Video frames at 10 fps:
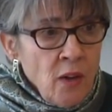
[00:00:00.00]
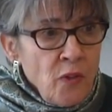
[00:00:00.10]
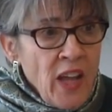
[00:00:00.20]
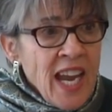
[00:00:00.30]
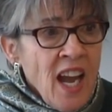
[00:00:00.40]

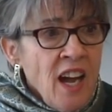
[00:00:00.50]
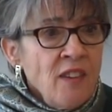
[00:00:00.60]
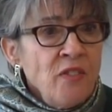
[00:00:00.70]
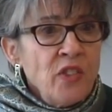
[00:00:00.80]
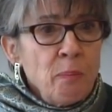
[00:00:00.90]
They
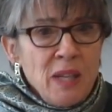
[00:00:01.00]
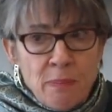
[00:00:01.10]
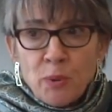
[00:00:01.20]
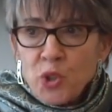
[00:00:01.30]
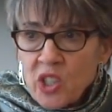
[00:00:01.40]
have the
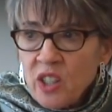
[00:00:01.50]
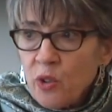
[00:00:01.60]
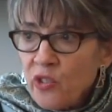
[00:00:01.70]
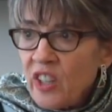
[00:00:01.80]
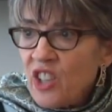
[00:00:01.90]
people
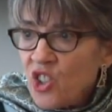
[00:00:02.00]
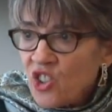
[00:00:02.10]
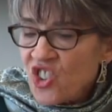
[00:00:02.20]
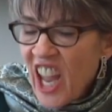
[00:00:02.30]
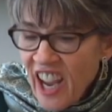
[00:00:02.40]
skills that
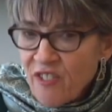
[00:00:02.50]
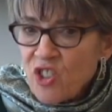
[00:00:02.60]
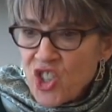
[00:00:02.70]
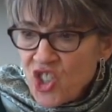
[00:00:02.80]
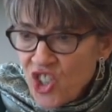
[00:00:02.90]
your
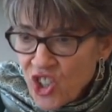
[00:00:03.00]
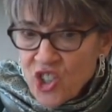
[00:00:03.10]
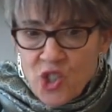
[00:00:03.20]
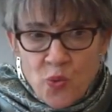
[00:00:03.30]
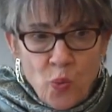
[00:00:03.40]
average
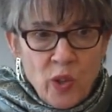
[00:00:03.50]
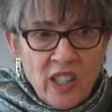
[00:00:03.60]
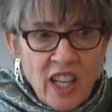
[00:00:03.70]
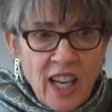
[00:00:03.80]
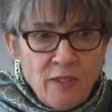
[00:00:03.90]
nurse
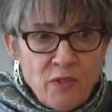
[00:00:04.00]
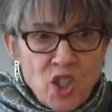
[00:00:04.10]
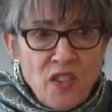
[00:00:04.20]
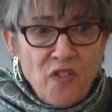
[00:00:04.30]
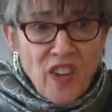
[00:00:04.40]
wouldn't have if
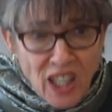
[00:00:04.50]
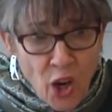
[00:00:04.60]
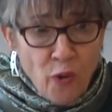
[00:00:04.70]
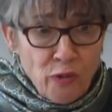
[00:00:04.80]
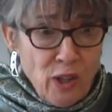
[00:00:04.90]
she fell
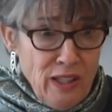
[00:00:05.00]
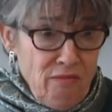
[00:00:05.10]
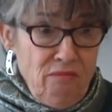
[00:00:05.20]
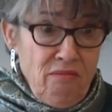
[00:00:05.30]
over it.